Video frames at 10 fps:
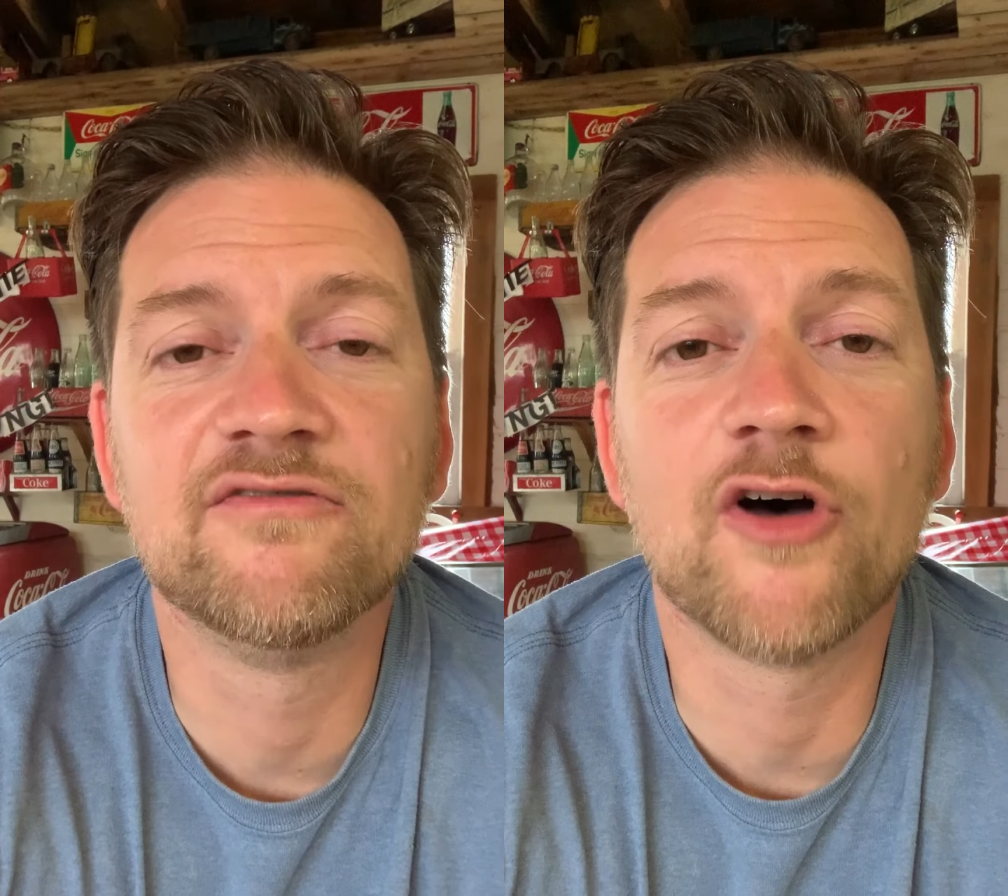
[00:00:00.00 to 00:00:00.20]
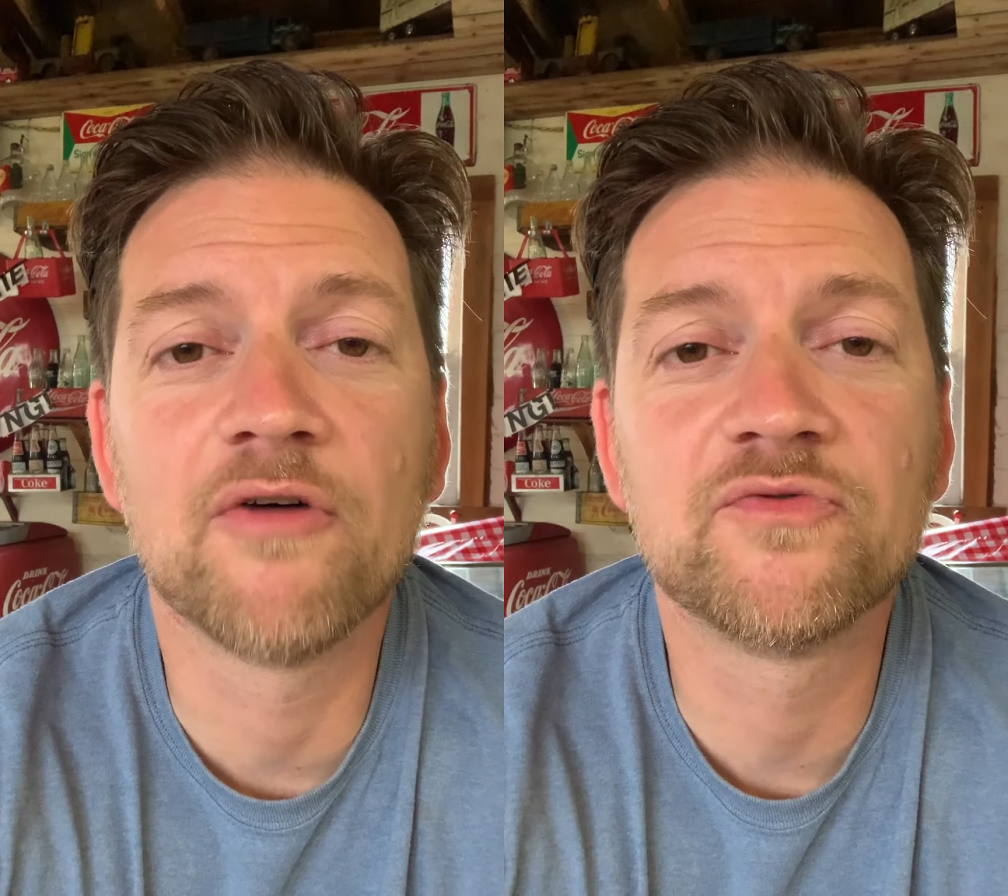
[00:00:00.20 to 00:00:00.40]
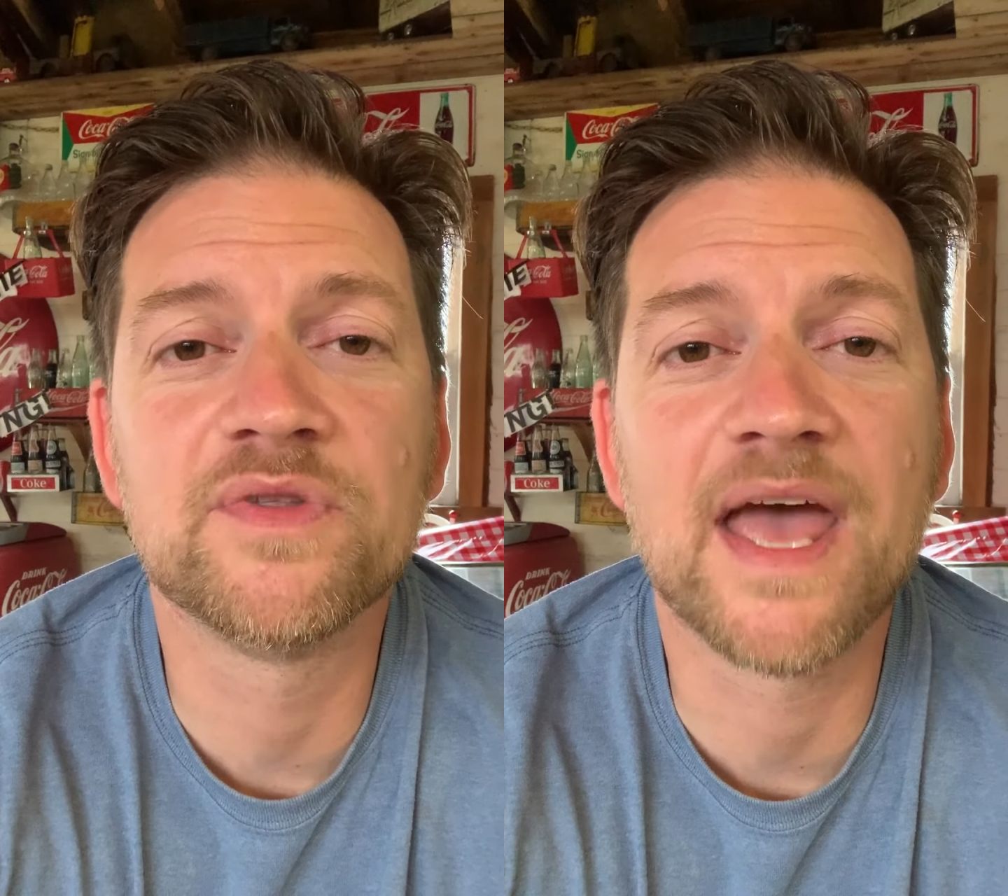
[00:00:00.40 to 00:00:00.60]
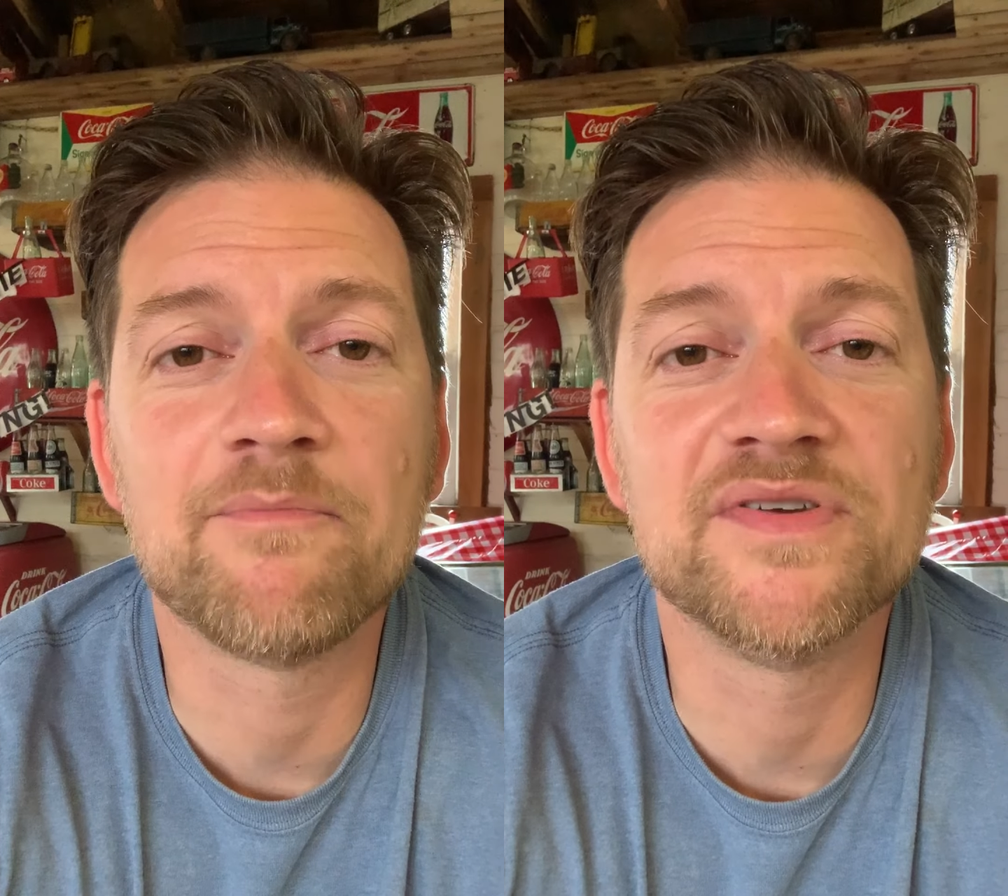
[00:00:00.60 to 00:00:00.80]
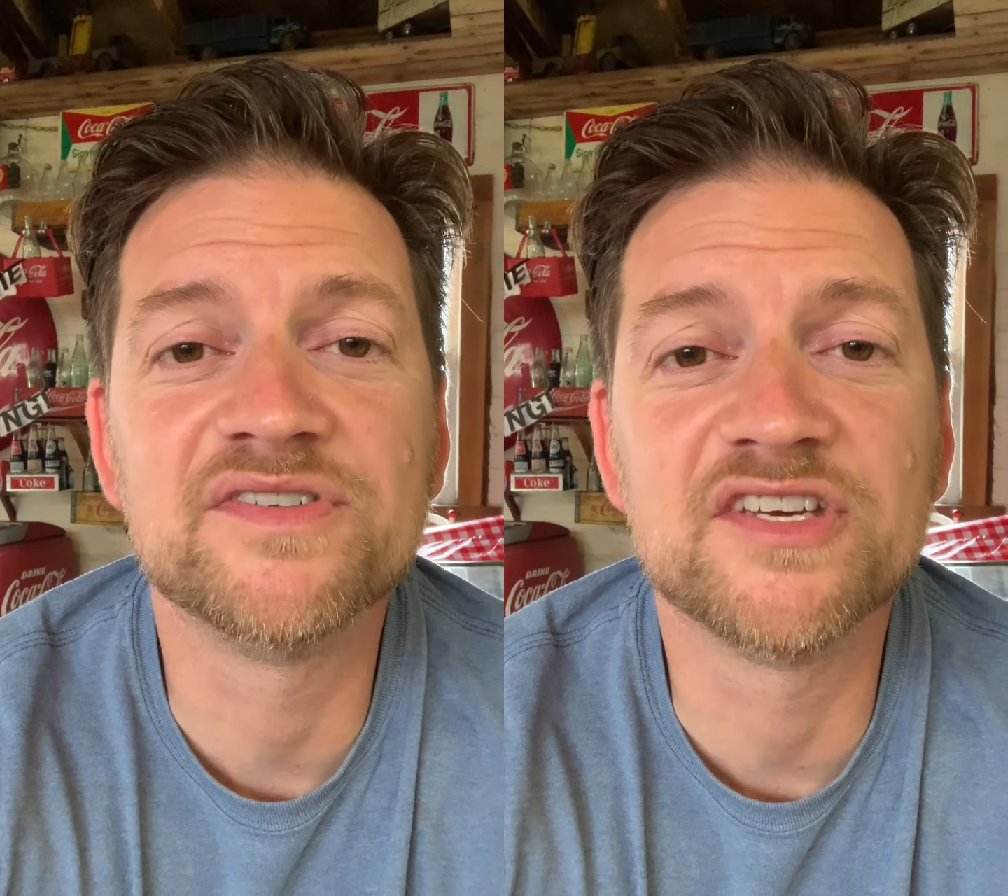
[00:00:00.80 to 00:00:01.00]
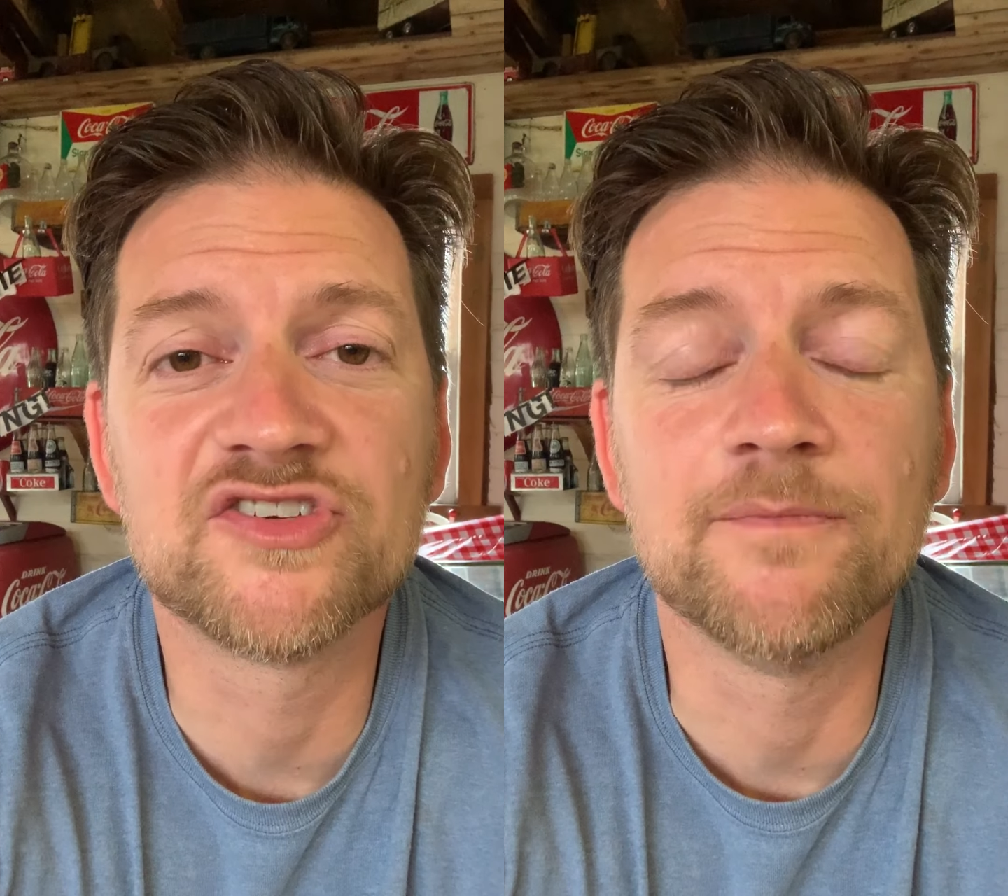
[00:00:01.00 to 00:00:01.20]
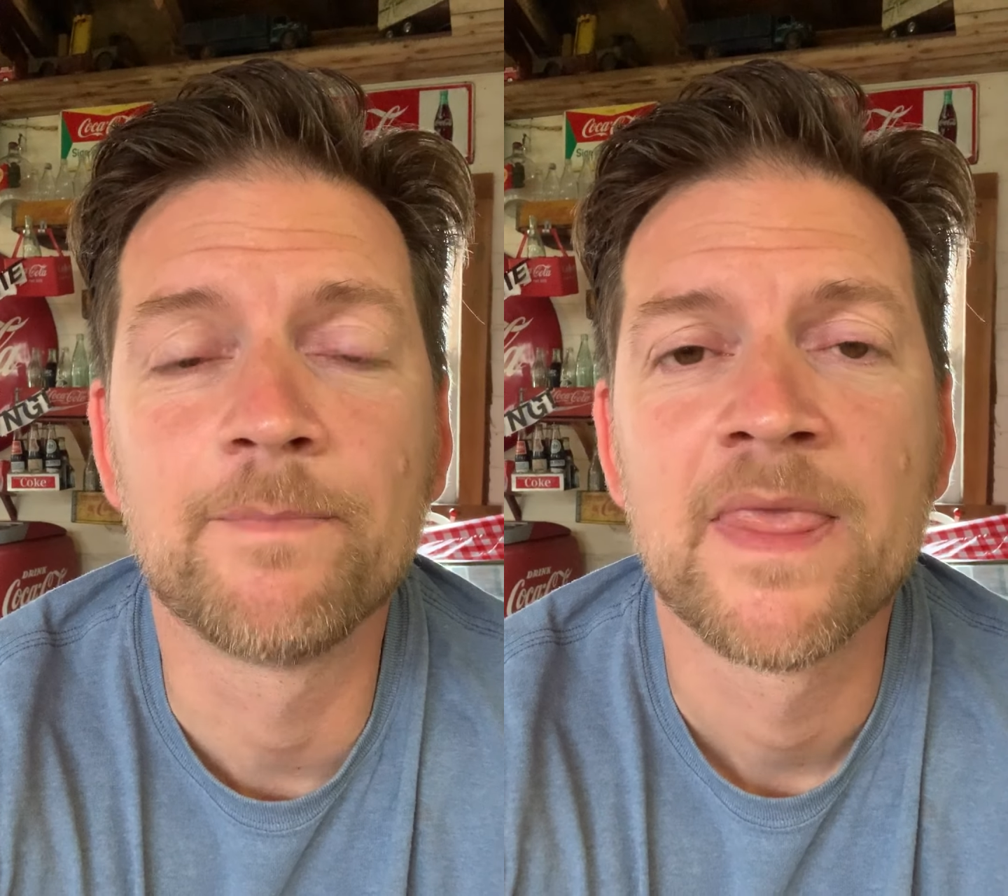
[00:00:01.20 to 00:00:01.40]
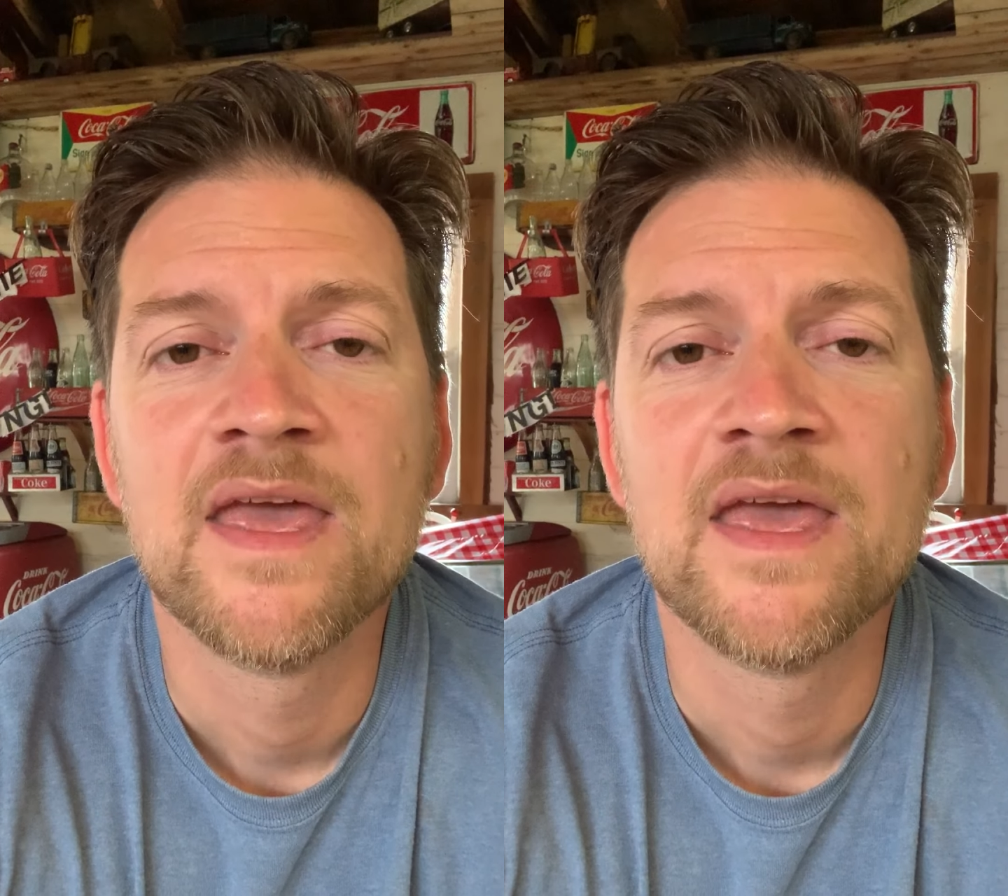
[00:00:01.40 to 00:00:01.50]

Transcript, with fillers: involved with that position.